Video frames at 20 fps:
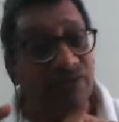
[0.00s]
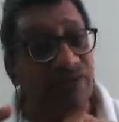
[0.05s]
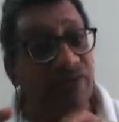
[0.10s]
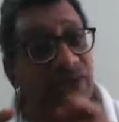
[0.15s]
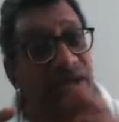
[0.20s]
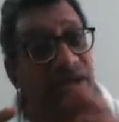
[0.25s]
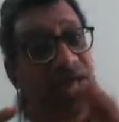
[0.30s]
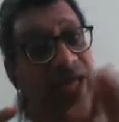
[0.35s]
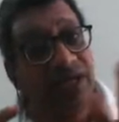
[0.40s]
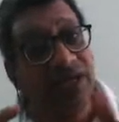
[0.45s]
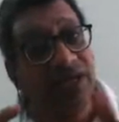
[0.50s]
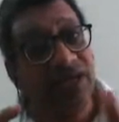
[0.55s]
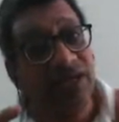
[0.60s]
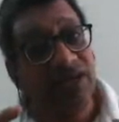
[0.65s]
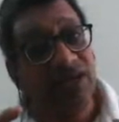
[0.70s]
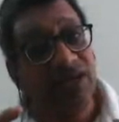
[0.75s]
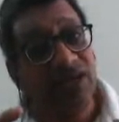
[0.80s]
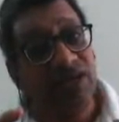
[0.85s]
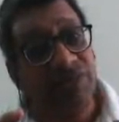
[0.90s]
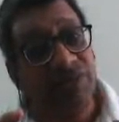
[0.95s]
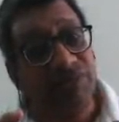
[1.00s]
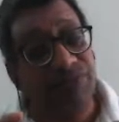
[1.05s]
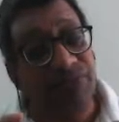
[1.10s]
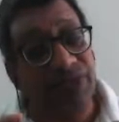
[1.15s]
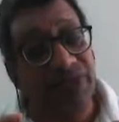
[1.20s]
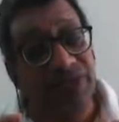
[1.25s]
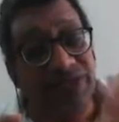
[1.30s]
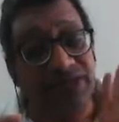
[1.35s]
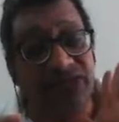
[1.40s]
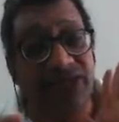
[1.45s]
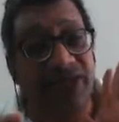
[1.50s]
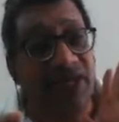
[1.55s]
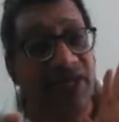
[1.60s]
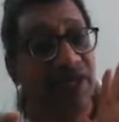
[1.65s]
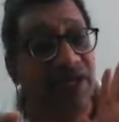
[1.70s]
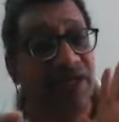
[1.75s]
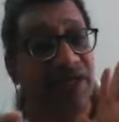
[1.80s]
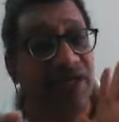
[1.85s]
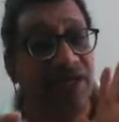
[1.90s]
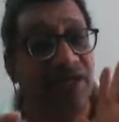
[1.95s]
When haircutter completes the
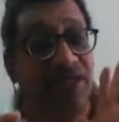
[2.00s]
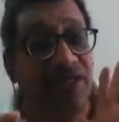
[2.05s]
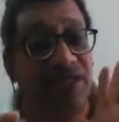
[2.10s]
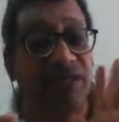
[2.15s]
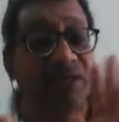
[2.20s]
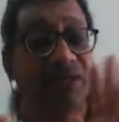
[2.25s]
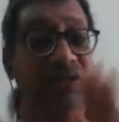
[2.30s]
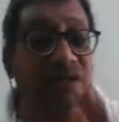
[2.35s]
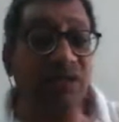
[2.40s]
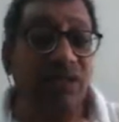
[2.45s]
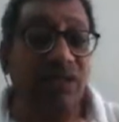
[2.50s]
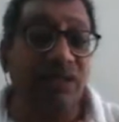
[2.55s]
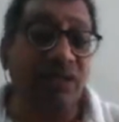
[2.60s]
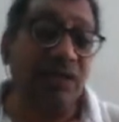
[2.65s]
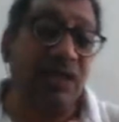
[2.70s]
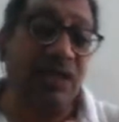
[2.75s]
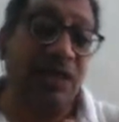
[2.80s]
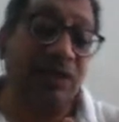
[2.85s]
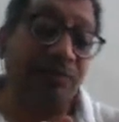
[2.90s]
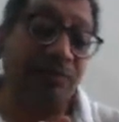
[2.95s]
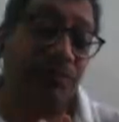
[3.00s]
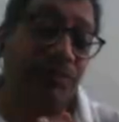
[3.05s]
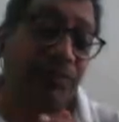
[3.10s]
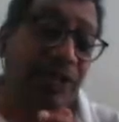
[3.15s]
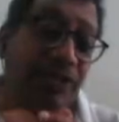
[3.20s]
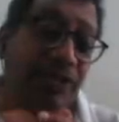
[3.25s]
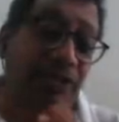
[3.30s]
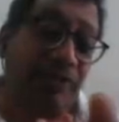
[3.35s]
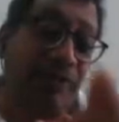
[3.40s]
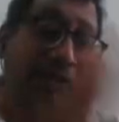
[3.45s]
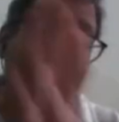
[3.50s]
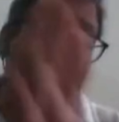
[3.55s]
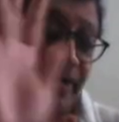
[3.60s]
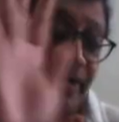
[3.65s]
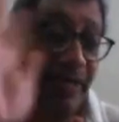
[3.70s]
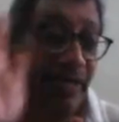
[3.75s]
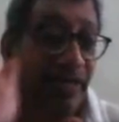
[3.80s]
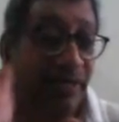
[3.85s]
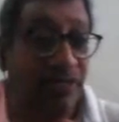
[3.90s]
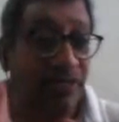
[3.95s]
haircut, a customer
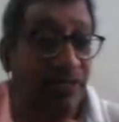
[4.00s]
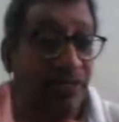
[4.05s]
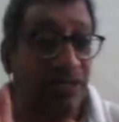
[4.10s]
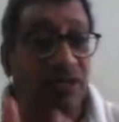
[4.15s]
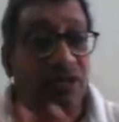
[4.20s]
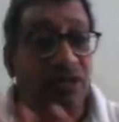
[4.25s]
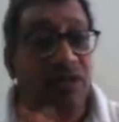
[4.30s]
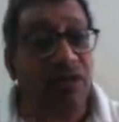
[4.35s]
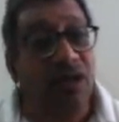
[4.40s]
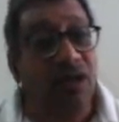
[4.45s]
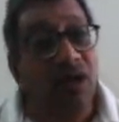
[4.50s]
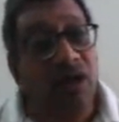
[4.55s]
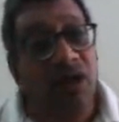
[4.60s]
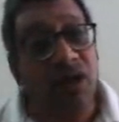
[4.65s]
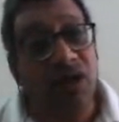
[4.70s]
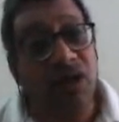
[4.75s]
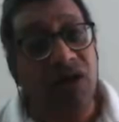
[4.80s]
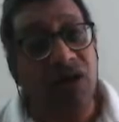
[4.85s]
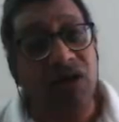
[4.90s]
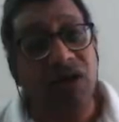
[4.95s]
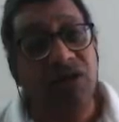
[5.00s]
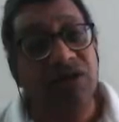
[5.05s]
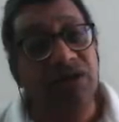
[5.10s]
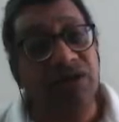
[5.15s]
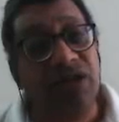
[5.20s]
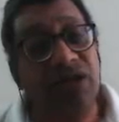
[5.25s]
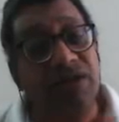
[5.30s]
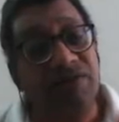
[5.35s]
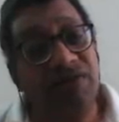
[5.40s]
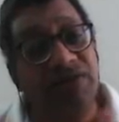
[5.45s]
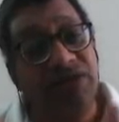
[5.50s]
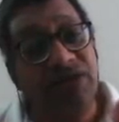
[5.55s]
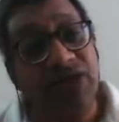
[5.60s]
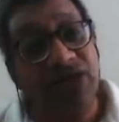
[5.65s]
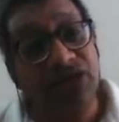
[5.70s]
can enter, or when the